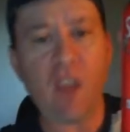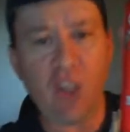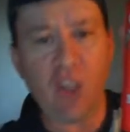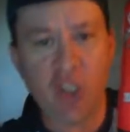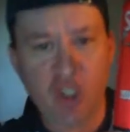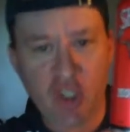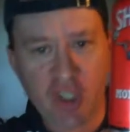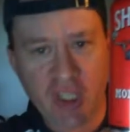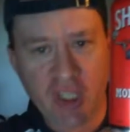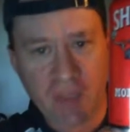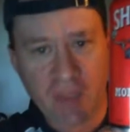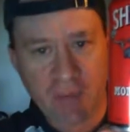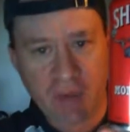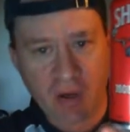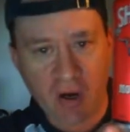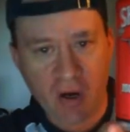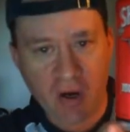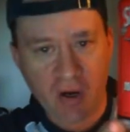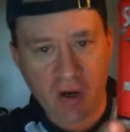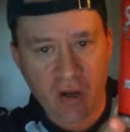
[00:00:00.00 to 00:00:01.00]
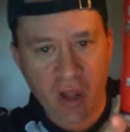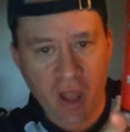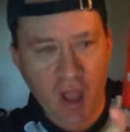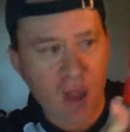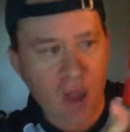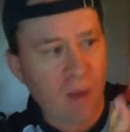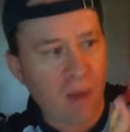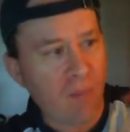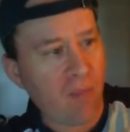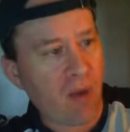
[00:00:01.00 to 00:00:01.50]
Shipyard
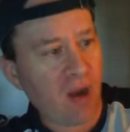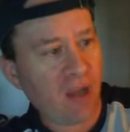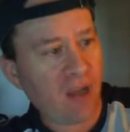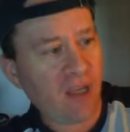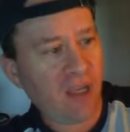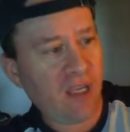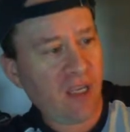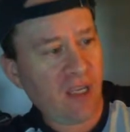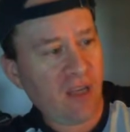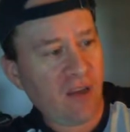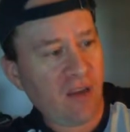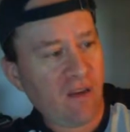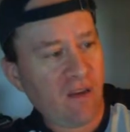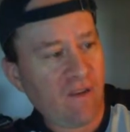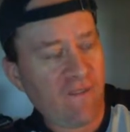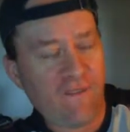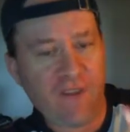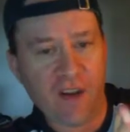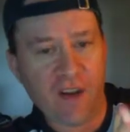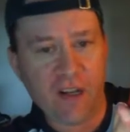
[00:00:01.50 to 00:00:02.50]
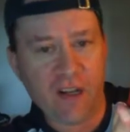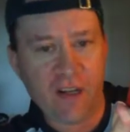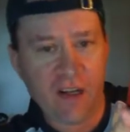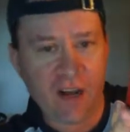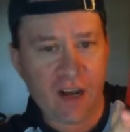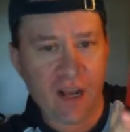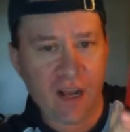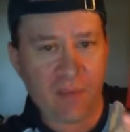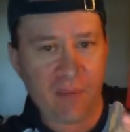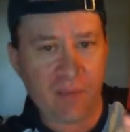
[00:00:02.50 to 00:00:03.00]
Monkey Fist
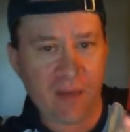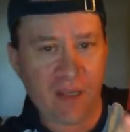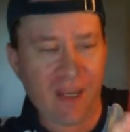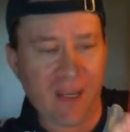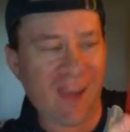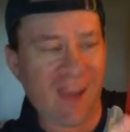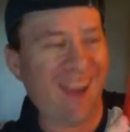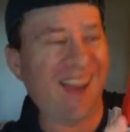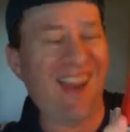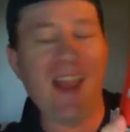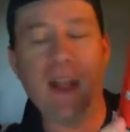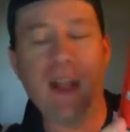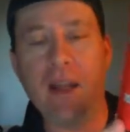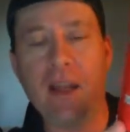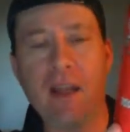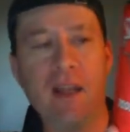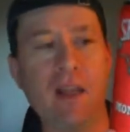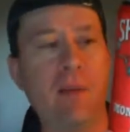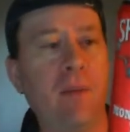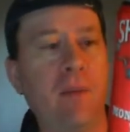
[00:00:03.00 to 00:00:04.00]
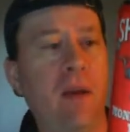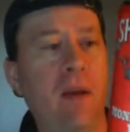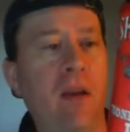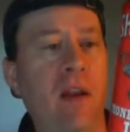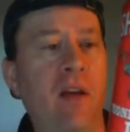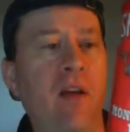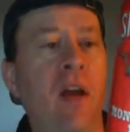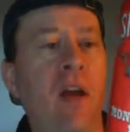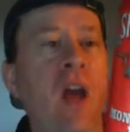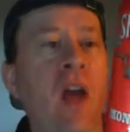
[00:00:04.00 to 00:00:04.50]
IPA, India Pale
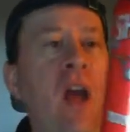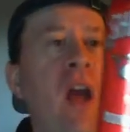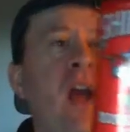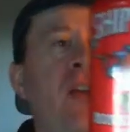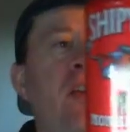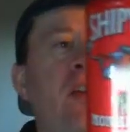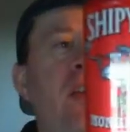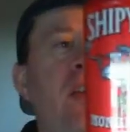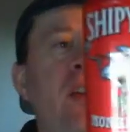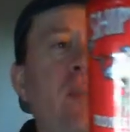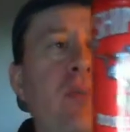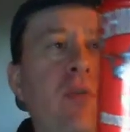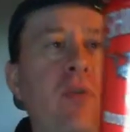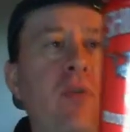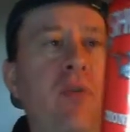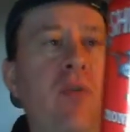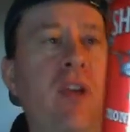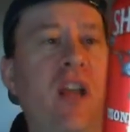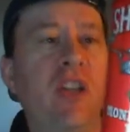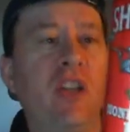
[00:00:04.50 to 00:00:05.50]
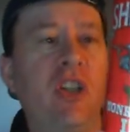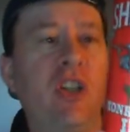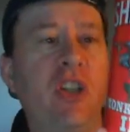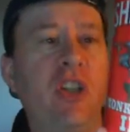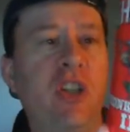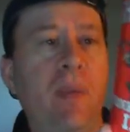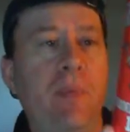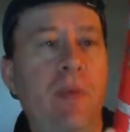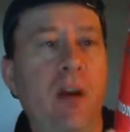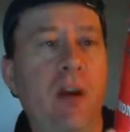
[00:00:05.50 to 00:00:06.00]
Ale. This was brewed at
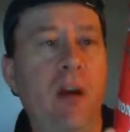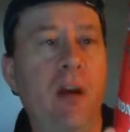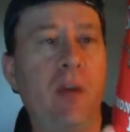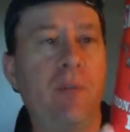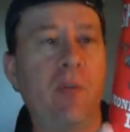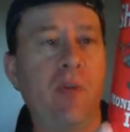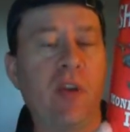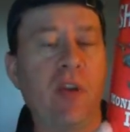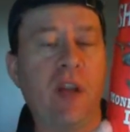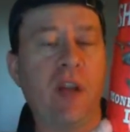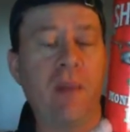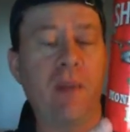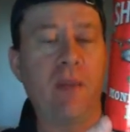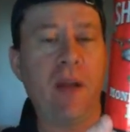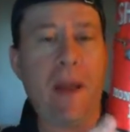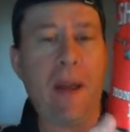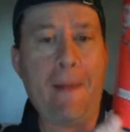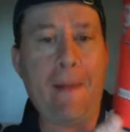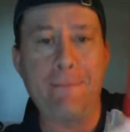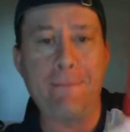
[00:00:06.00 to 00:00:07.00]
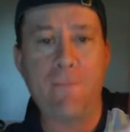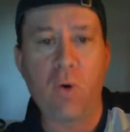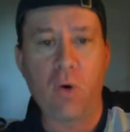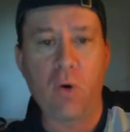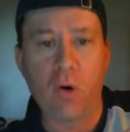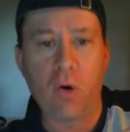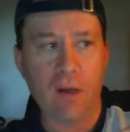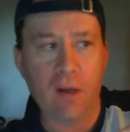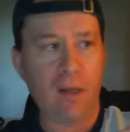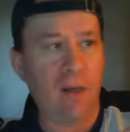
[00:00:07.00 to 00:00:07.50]
Shipyard Brewing Company in
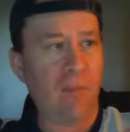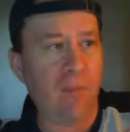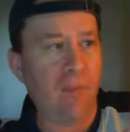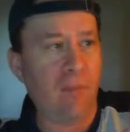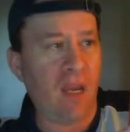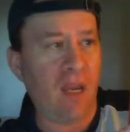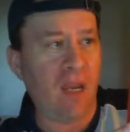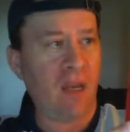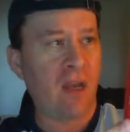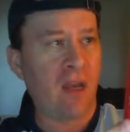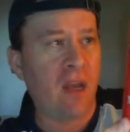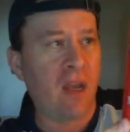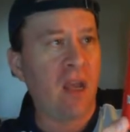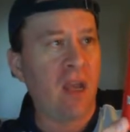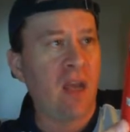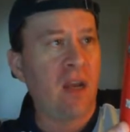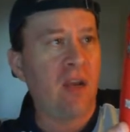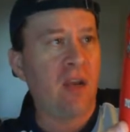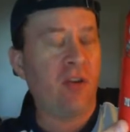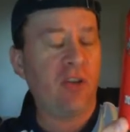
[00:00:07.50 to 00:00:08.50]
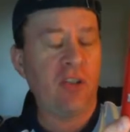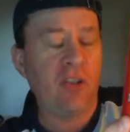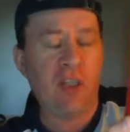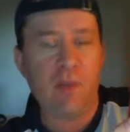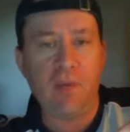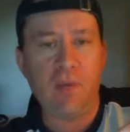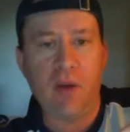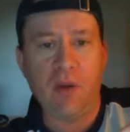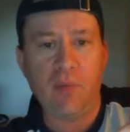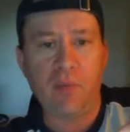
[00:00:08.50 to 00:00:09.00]
Portland, Maine. Now,
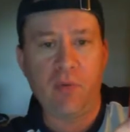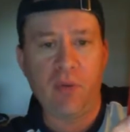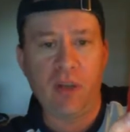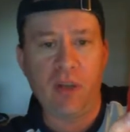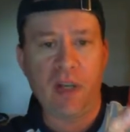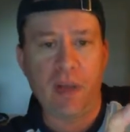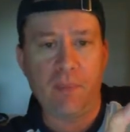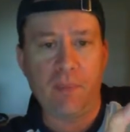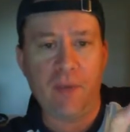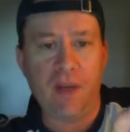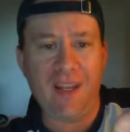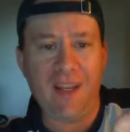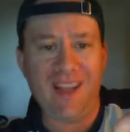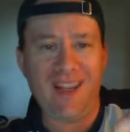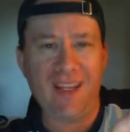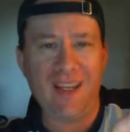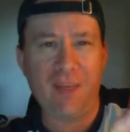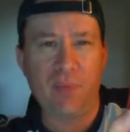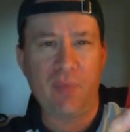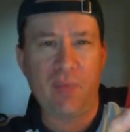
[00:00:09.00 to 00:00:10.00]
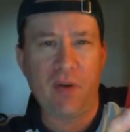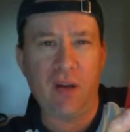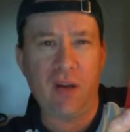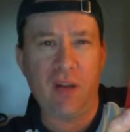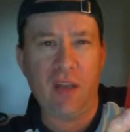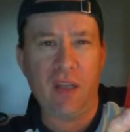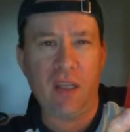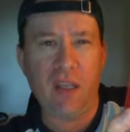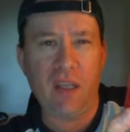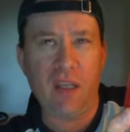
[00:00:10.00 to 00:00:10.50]
Shipyard Brewing Company is one
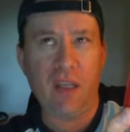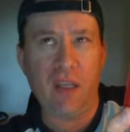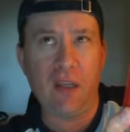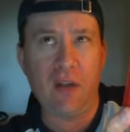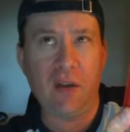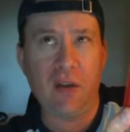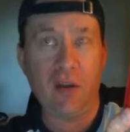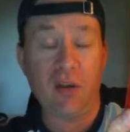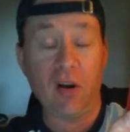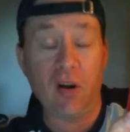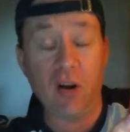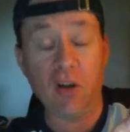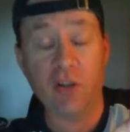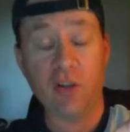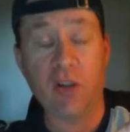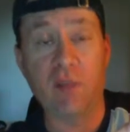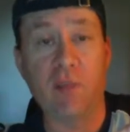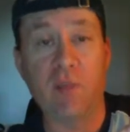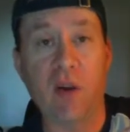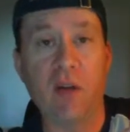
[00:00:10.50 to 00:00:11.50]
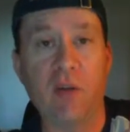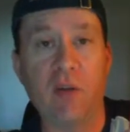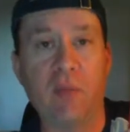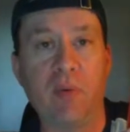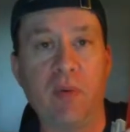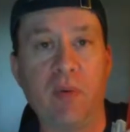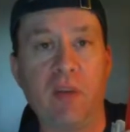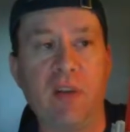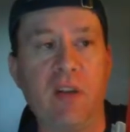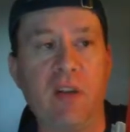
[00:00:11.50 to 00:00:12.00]
of the largest
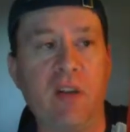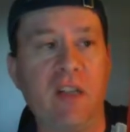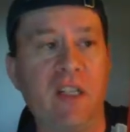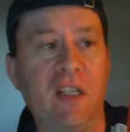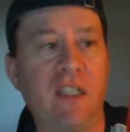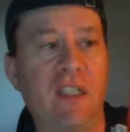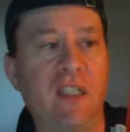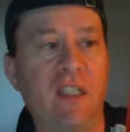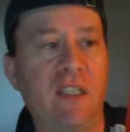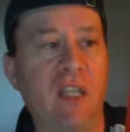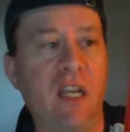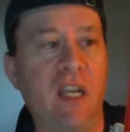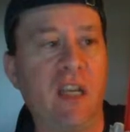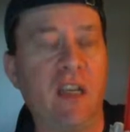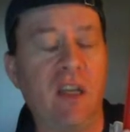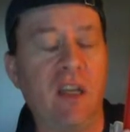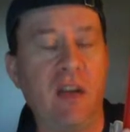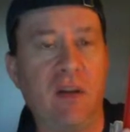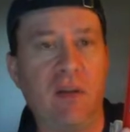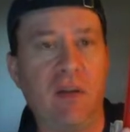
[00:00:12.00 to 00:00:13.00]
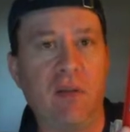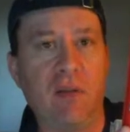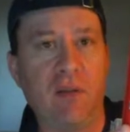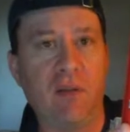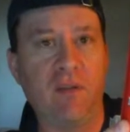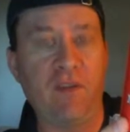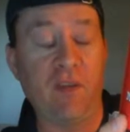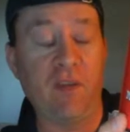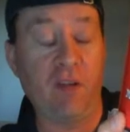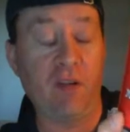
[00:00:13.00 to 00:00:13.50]
microbreweries in the United States. They,
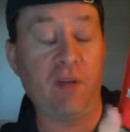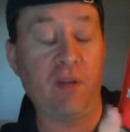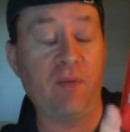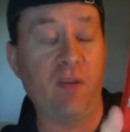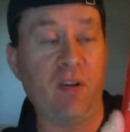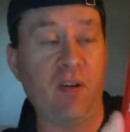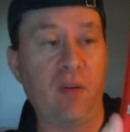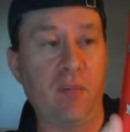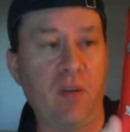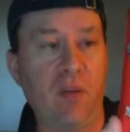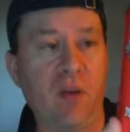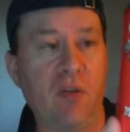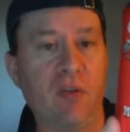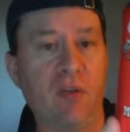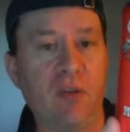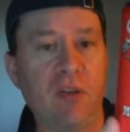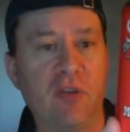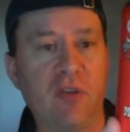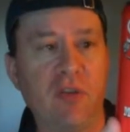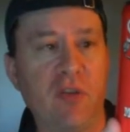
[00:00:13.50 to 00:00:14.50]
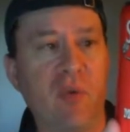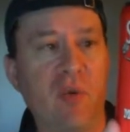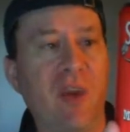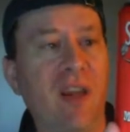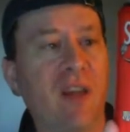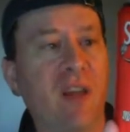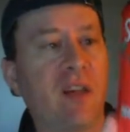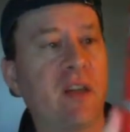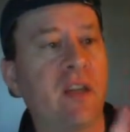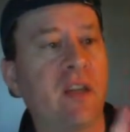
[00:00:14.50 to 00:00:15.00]
they're very, very big, also in New
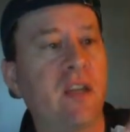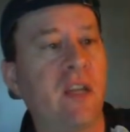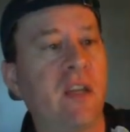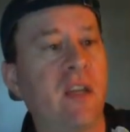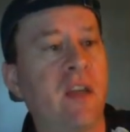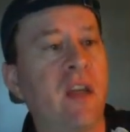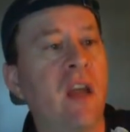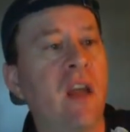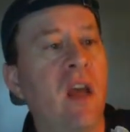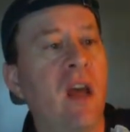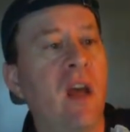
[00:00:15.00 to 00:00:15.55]
England states.